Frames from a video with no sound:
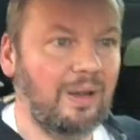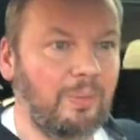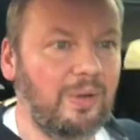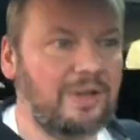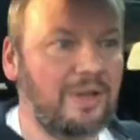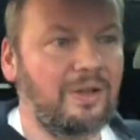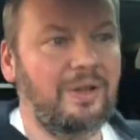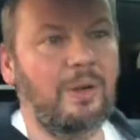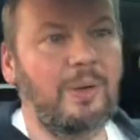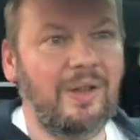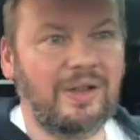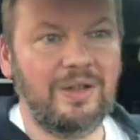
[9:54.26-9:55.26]
which I've got
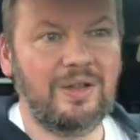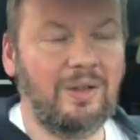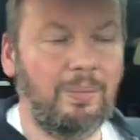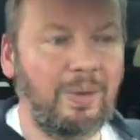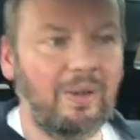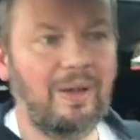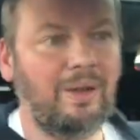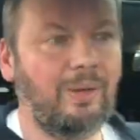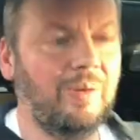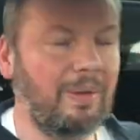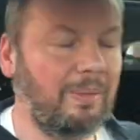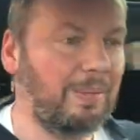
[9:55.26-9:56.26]
no intention of pulling
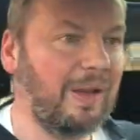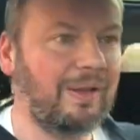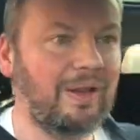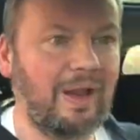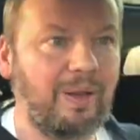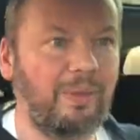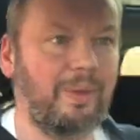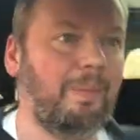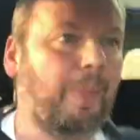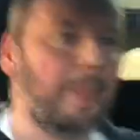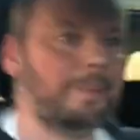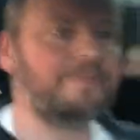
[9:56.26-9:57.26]
all of the bits out.
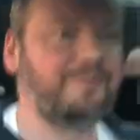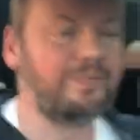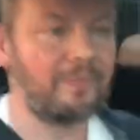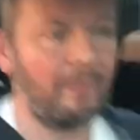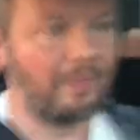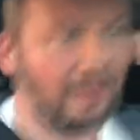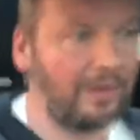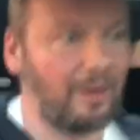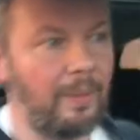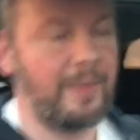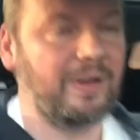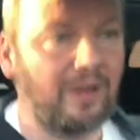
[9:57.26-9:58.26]
So I
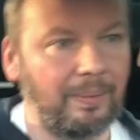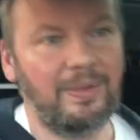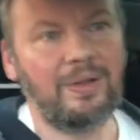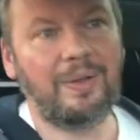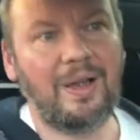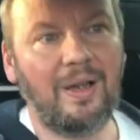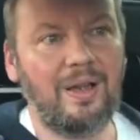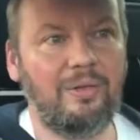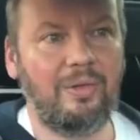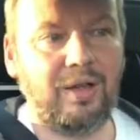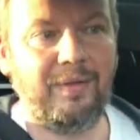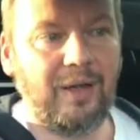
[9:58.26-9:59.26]
opened it up, took the hard
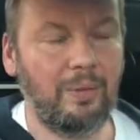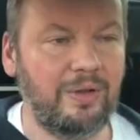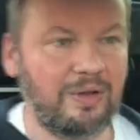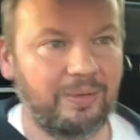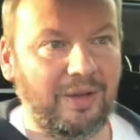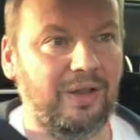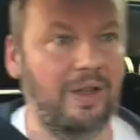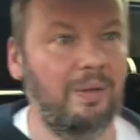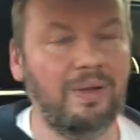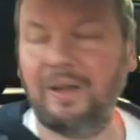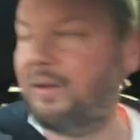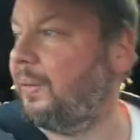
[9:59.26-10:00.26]
drive out, which I was going to
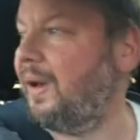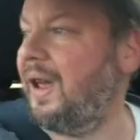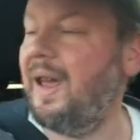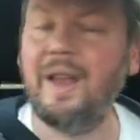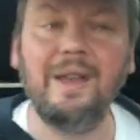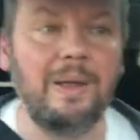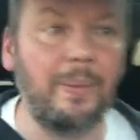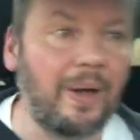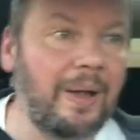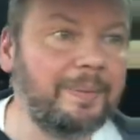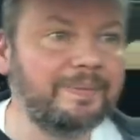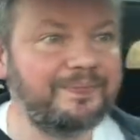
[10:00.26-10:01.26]
use elsewhere anyway,